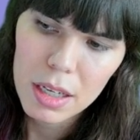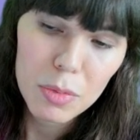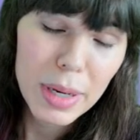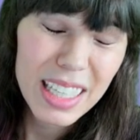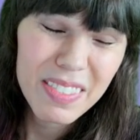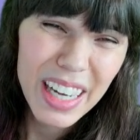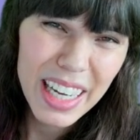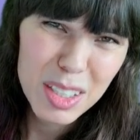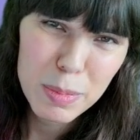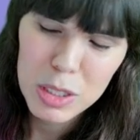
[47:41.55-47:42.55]
a random
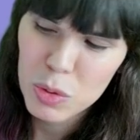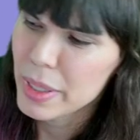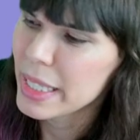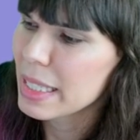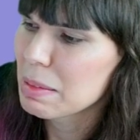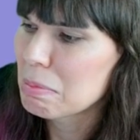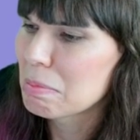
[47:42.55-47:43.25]
value between